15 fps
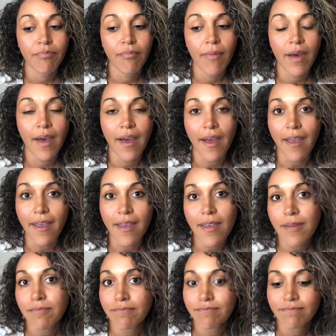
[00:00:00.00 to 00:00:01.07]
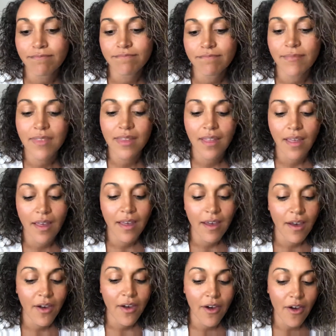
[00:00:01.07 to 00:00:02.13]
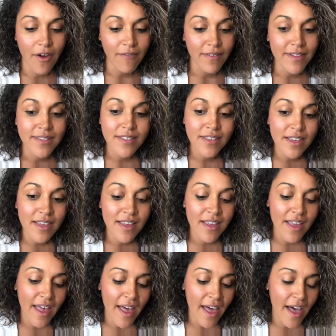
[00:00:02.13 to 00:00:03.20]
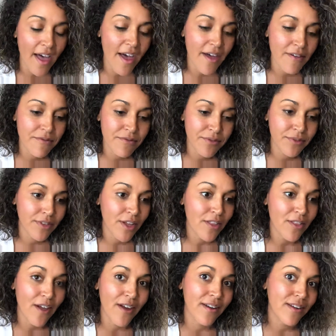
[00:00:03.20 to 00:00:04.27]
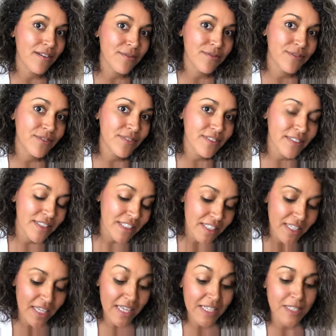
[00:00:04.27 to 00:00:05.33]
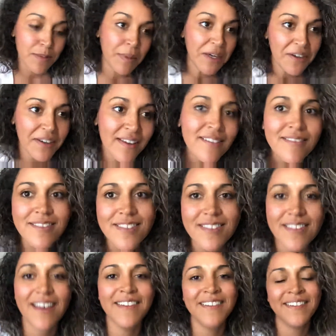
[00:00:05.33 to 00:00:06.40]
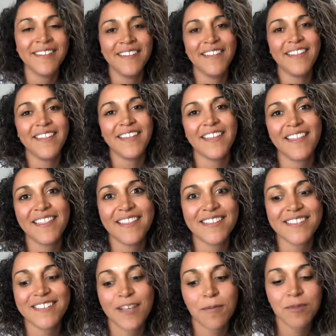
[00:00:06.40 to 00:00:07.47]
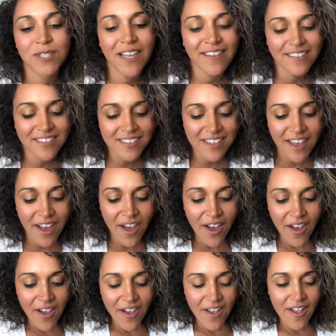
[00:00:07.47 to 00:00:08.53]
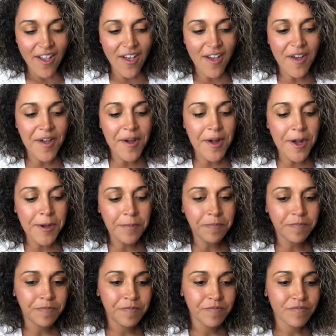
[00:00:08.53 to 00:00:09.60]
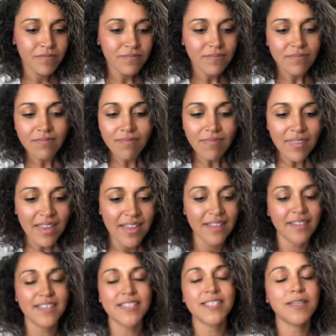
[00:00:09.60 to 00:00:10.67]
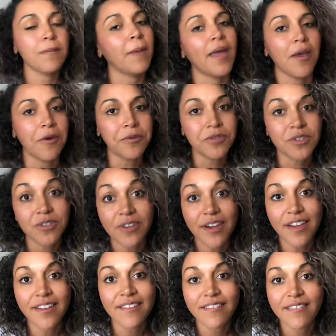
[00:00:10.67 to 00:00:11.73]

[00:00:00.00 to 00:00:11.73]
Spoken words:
I obviously have a lot of experience in this subject, at least to my own degree,